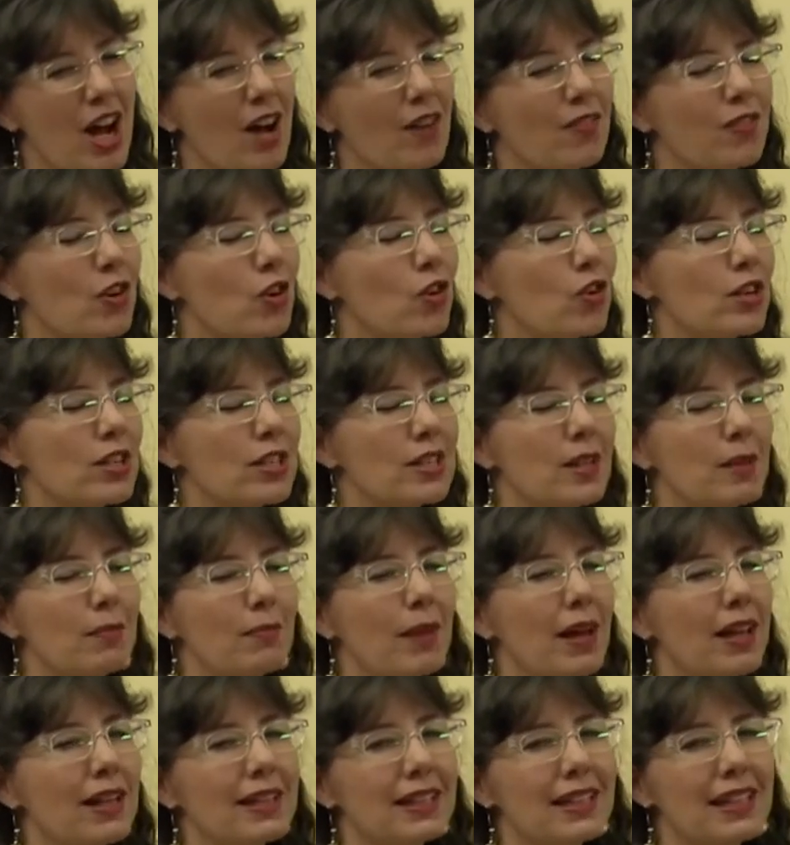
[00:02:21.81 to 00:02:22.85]
Of course, a
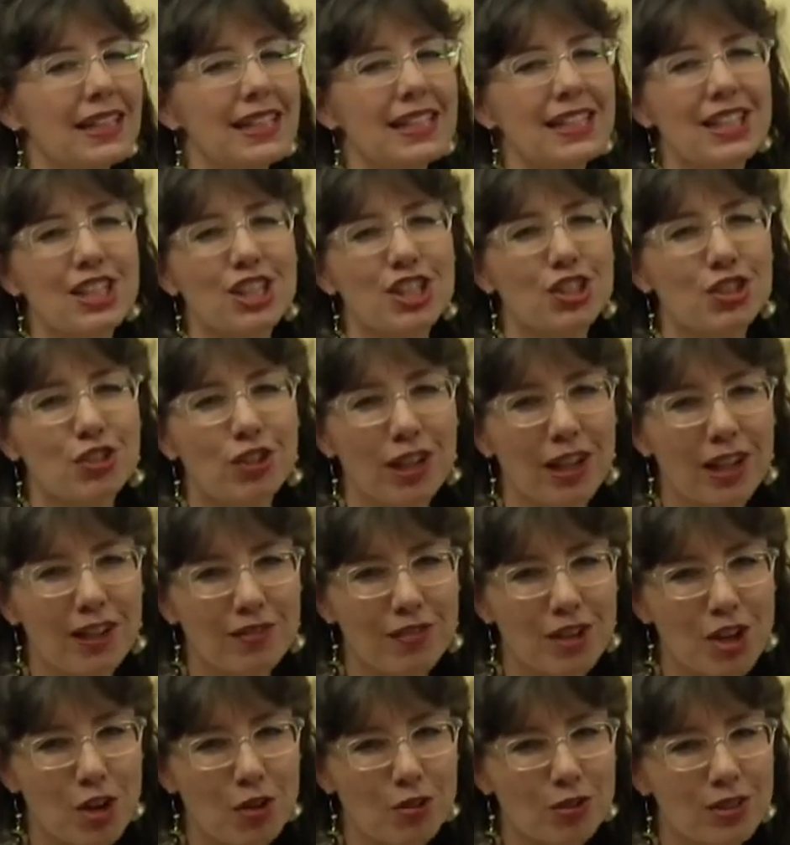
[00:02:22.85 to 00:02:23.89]
melody is a string of
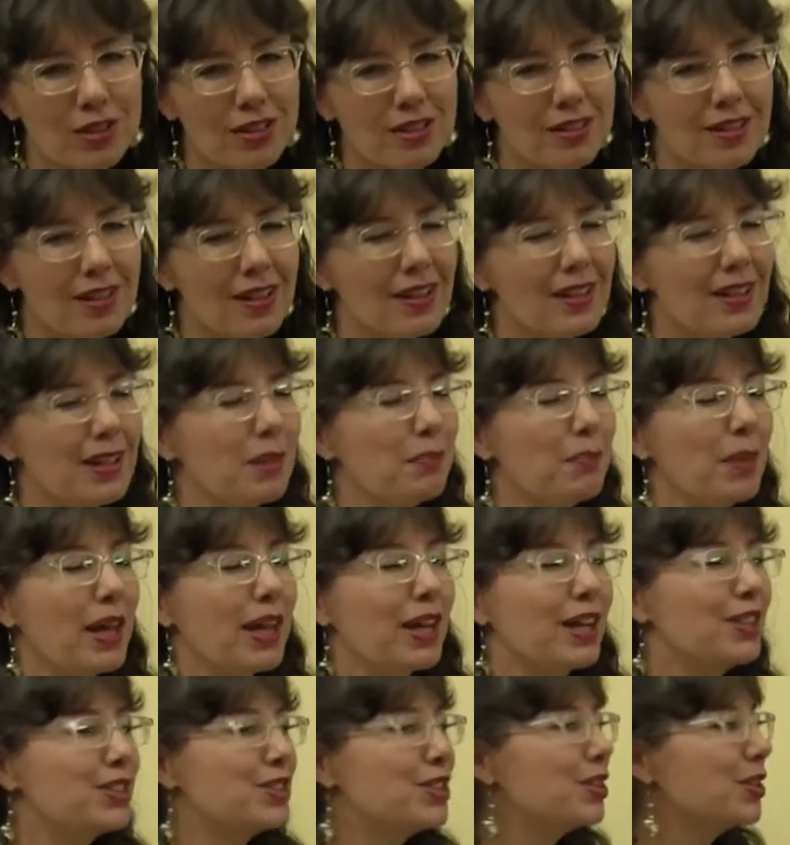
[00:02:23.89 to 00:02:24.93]
notes that
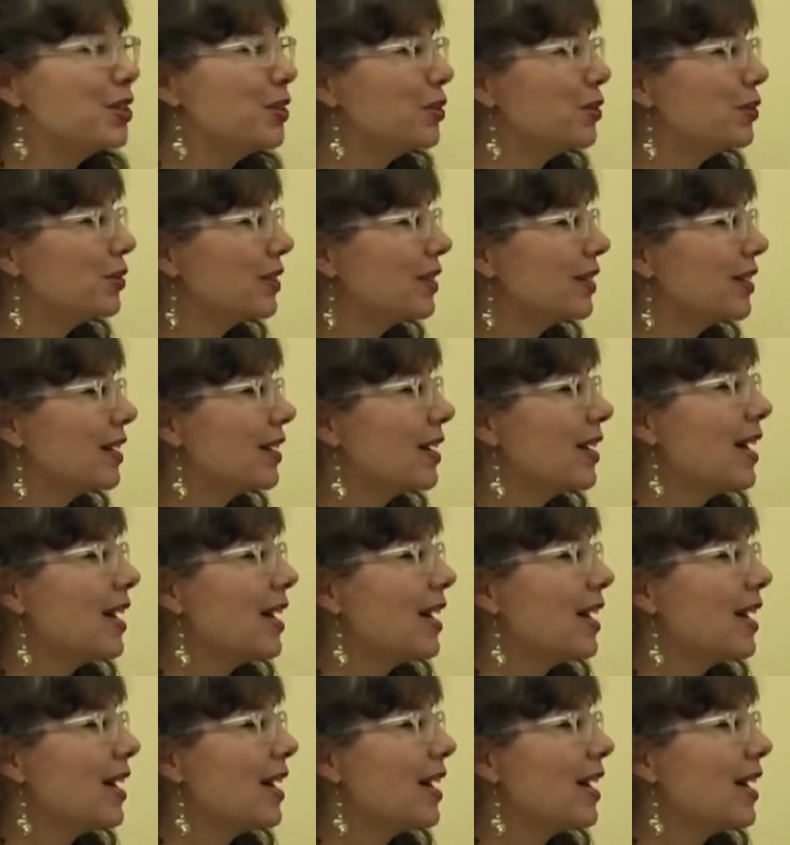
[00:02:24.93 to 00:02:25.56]
make a tune.